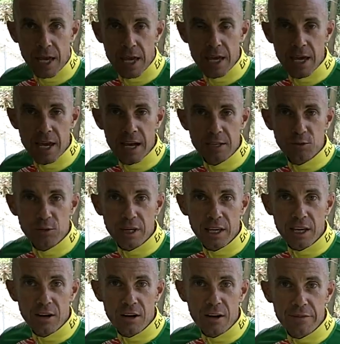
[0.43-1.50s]
Hey guys, we're
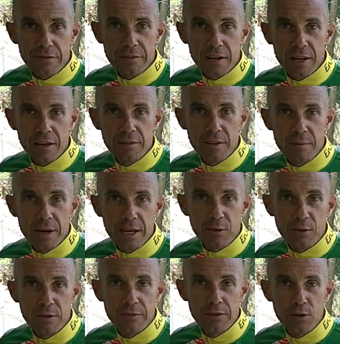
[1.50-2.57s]
kicking off Loving the
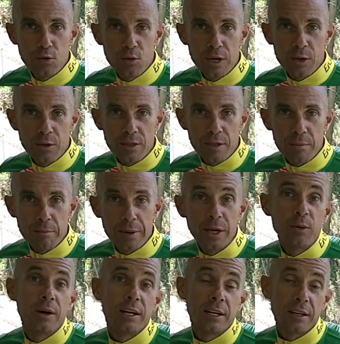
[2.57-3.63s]
Bike Review Week with a
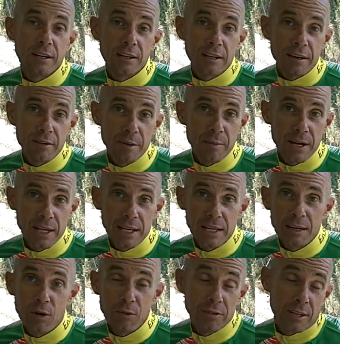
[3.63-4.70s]
big one here.
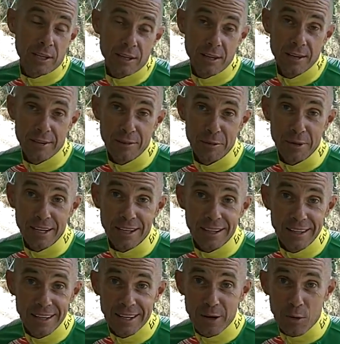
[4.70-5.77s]
Everybody, hopefully
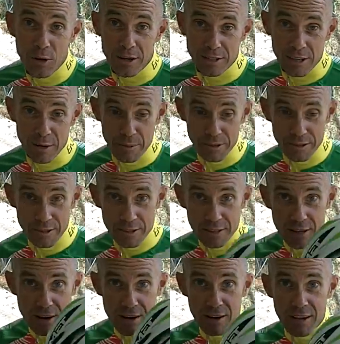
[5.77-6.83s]
everybody, wears
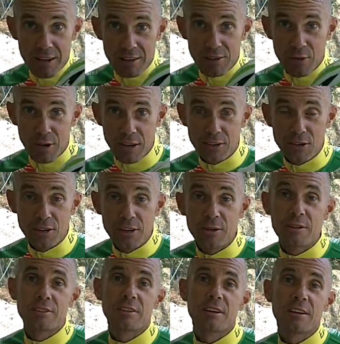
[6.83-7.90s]
helmets. So we got two
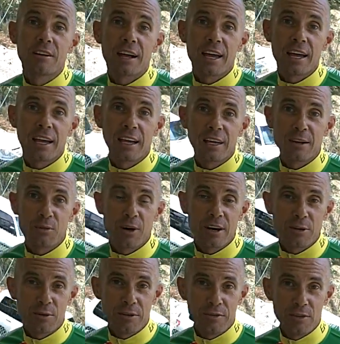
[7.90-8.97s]
good ones here and
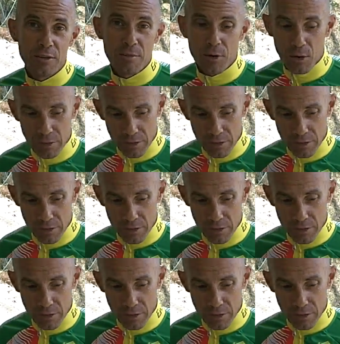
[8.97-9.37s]
wanted to review them